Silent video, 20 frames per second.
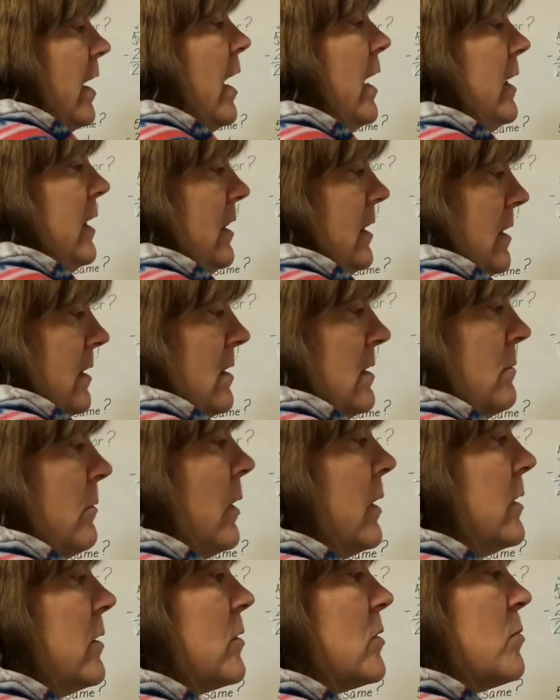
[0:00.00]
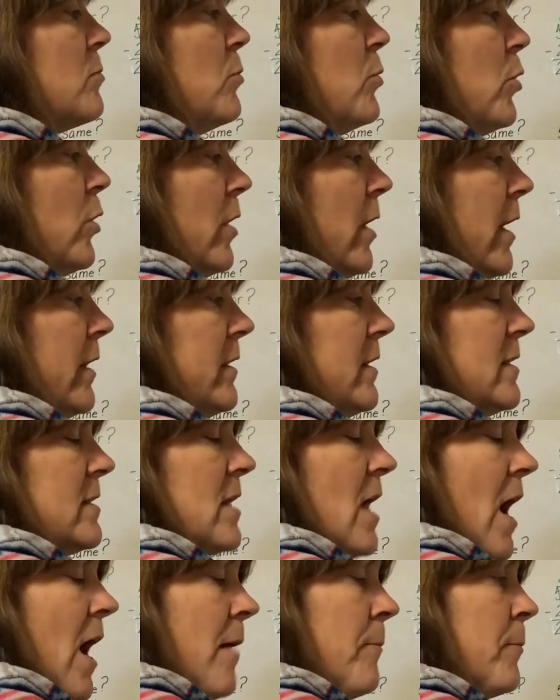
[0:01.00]
And in this one, there's more on the
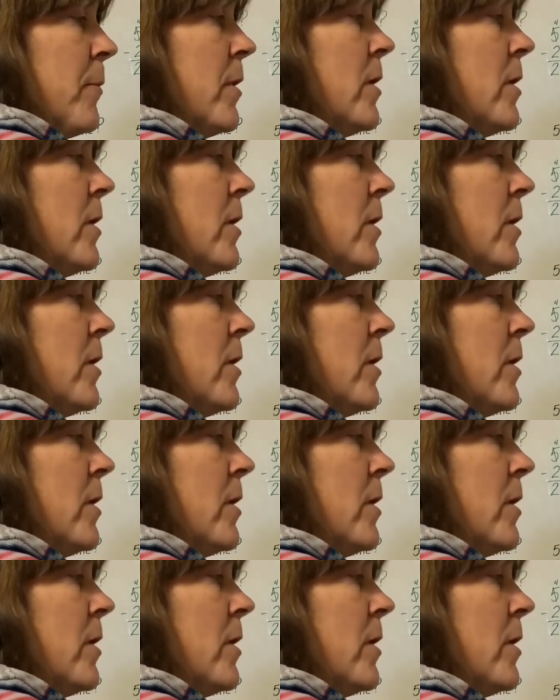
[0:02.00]
top,